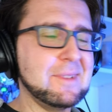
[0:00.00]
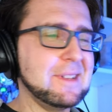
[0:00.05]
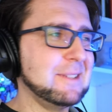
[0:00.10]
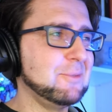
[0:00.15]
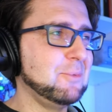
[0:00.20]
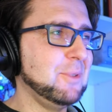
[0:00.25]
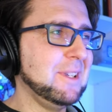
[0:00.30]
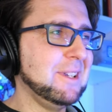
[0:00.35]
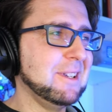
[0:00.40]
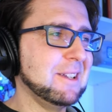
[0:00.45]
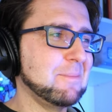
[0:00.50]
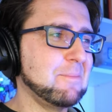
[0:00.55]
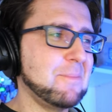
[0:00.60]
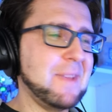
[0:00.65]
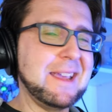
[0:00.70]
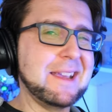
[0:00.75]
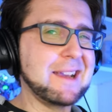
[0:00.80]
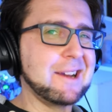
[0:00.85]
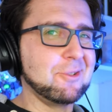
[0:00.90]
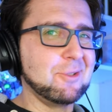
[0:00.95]
we could
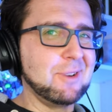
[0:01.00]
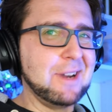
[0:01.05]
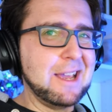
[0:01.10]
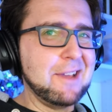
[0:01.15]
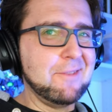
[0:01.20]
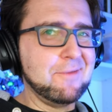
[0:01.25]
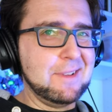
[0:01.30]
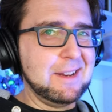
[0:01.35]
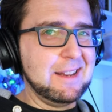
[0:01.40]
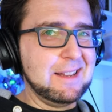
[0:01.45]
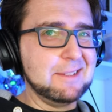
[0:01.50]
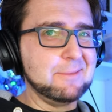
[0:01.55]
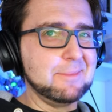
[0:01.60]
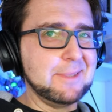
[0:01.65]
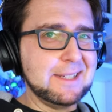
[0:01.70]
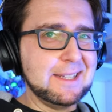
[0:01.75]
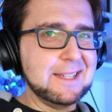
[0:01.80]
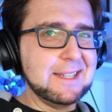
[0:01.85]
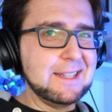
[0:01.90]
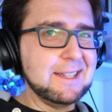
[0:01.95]
make our life a little
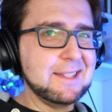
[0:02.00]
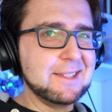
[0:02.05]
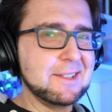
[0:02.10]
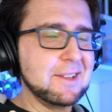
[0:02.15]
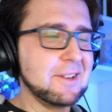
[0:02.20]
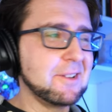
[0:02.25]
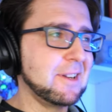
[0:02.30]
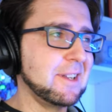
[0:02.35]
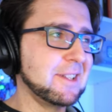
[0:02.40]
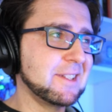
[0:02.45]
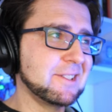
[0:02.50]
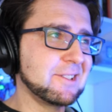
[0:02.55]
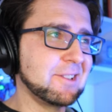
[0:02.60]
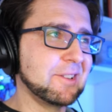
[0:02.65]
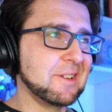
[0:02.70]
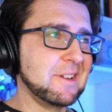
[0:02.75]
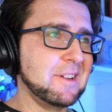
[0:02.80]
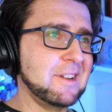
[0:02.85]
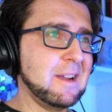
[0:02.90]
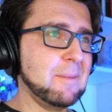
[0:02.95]
bit easier and
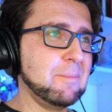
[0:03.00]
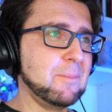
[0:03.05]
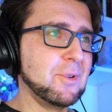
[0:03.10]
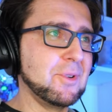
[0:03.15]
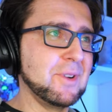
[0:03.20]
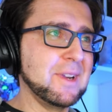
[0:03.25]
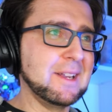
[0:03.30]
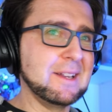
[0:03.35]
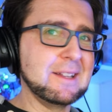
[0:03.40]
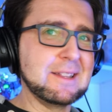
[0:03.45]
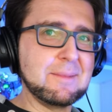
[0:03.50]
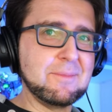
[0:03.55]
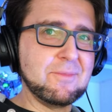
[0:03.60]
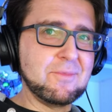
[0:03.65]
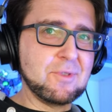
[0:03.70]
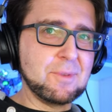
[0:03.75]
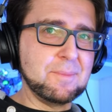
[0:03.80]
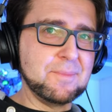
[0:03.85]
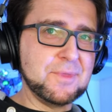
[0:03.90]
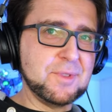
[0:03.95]
start numbering them
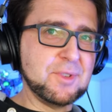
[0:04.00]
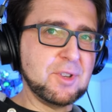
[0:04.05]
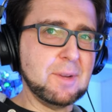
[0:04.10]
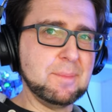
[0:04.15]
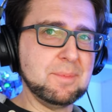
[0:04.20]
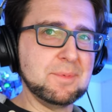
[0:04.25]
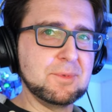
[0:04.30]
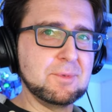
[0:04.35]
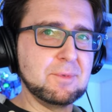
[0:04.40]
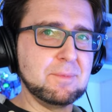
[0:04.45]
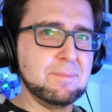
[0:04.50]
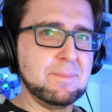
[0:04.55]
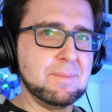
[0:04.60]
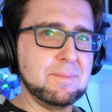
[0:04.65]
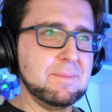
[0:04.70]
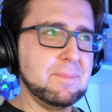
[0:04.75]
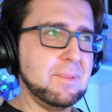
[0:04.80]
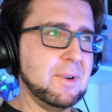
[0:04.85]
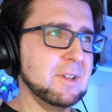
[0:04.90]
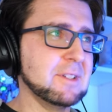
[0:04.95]
from top to
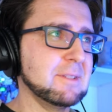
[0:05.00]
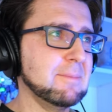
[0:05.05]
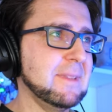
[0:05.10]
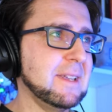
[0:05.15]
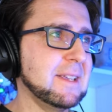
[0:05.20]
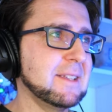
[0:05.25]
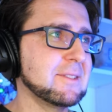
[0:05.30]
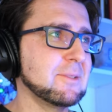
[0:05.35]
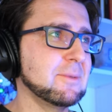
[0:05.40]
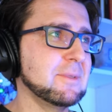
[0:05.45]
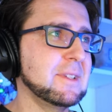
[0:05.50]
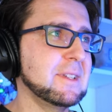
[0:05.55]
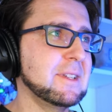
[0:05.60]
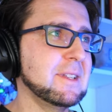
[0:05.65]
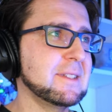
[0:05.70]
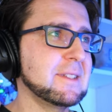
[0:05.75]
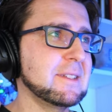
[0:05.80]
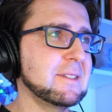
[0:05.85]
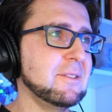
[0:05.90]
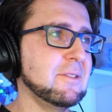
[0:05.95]
bottom like so
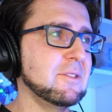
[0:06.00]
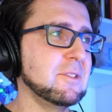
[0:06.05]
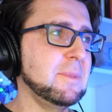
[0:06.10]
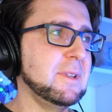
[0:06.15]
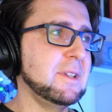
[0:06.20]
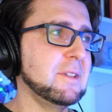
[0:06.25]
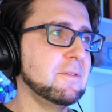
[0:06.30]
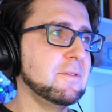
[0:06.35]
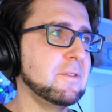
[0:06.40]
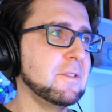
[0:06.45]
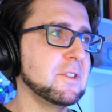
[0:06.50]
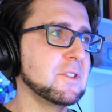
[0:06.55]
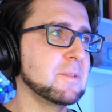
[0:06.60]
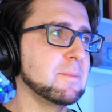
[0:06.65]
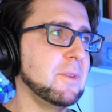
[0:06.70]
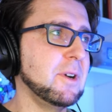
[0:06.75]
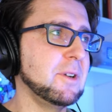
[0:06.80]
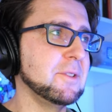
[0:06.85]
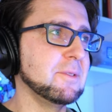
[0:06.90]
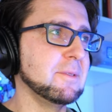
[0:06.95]
this is going to be the first
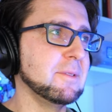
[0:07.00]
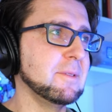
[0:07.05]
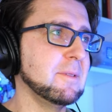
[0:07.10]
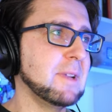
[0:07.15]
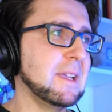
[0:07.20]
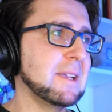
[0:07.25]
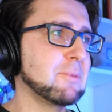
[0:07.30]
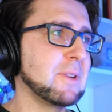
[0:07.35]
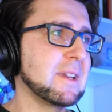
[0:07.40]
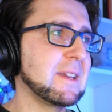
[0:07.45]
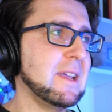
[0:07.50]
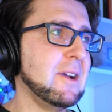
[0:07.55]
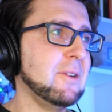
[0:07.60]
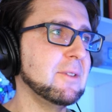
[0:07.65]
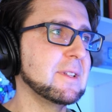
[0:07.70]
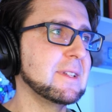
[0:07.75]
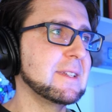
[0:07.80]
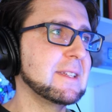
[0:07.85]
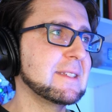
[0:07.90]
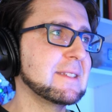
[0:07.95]
module like right
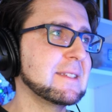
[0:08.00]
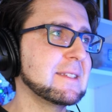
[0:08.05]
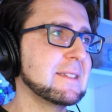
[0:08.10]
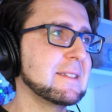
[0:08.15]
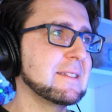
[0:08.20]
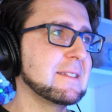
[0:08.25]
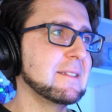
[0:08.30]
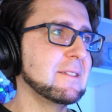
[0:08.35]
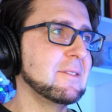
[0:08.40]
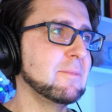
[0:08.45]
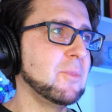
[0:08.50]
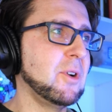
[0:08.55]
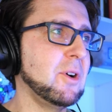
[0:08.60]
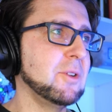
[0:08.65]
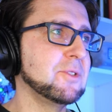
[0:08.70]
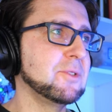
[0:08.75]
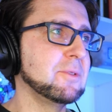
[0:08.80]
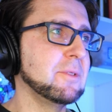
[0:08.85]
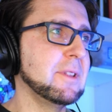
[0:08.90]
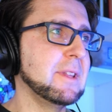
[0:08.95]
now this is
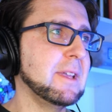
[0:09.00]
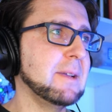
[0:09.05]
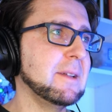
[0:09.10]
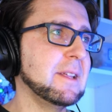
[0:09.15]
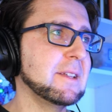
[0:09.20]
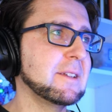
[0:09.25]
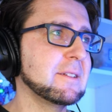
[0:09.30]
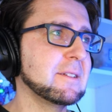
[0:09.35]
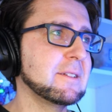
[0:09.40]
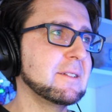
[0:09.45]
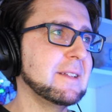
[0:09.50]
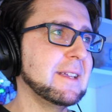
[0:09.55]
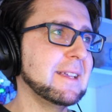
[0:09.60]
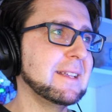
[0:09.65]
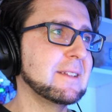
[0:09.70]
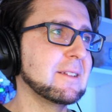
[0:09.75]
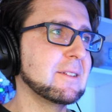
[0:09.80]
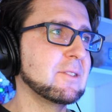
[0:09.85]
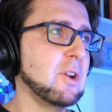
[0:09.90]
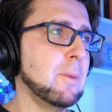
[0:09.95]
module like the, like
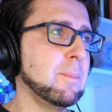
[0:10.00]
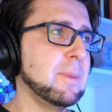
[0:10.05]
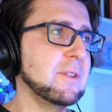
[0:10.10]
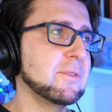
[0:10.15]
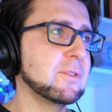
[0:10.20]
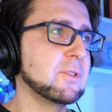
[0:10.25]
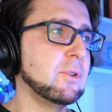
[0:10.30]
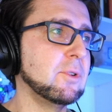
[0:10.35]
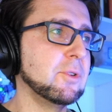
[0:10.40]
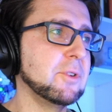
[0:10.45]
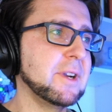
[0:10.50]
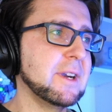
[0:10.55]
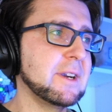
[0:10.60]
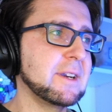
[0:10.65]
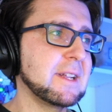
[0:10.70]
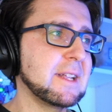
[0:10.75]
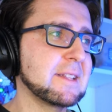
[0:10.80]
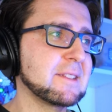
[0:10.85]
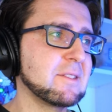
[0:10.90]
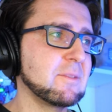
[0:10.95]
the top left corner
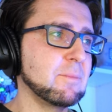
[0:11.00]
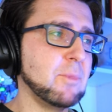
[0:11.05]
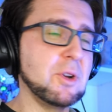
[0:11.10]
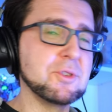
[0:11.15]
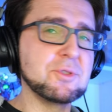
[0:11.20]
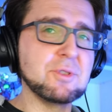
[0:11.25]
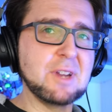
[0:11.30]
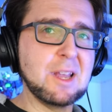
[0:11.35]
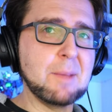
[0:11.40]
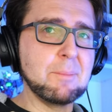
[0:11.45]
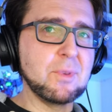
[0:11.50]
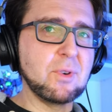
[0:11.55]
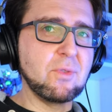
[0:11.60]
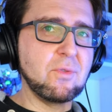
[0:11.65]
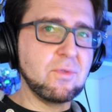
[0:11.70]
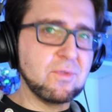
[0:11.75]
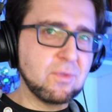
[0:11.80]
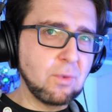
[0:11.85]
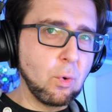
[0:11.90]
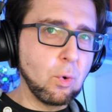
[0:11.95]
that's module number
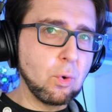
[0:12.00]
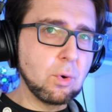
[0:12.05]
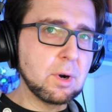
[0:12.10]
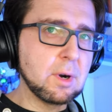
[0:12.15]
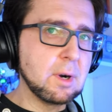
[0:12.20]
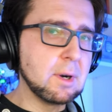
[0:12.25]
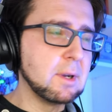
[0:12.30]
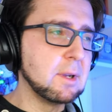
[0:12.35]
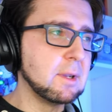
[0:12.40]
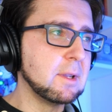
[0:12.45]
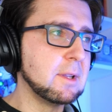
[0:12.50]
four